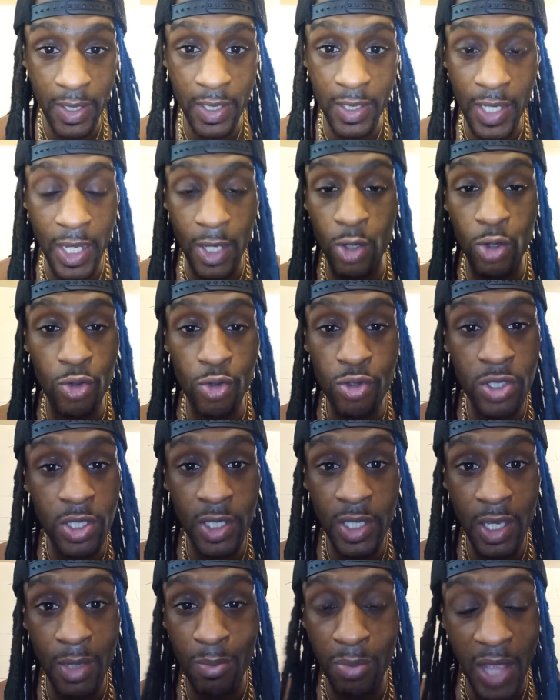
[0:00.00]
the day who used to
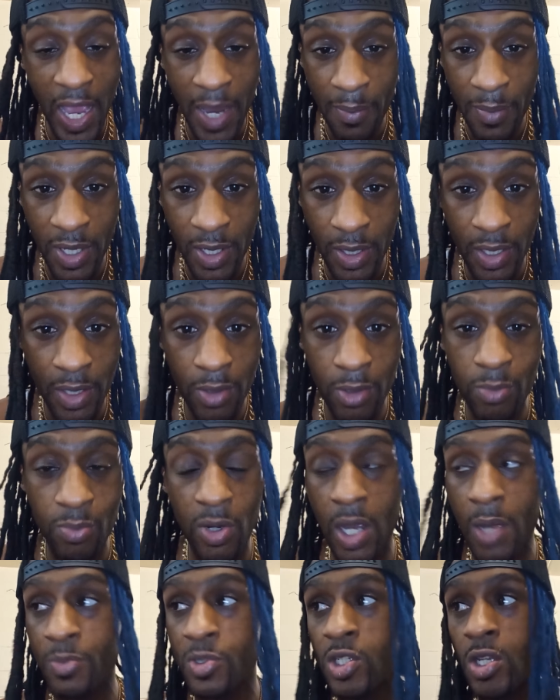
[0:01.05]
get black men killed,
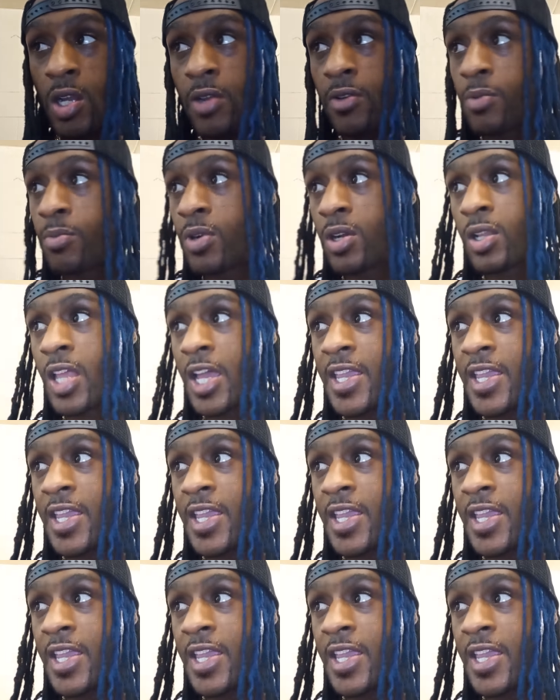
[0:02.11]
bro. I'm sorry, bro.